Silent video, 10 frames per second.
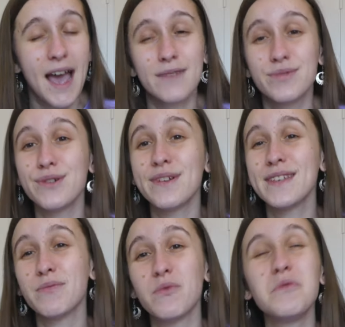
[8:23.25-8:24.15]
I'm sure
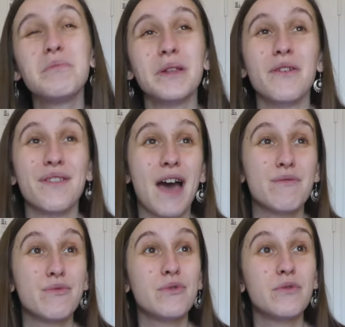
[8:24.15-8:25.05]
it's warm, but not
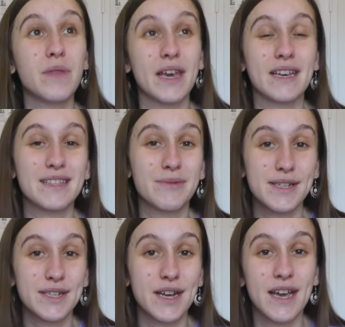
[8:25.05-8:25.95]
that warm, like a
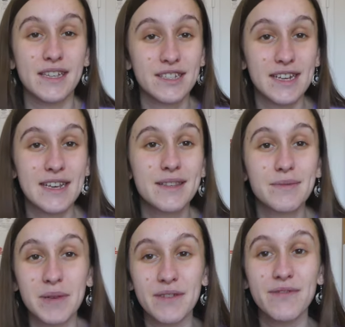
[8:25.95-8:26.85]
sweatshirt and
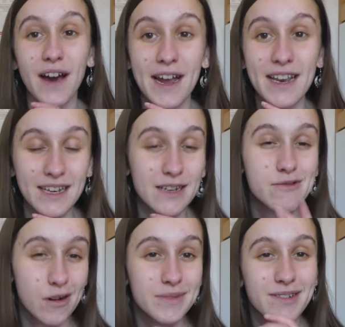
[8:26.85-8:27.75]
jeans will be fine, like a
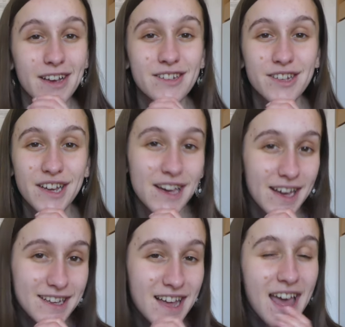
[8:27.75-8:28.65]
crop sweatshirt.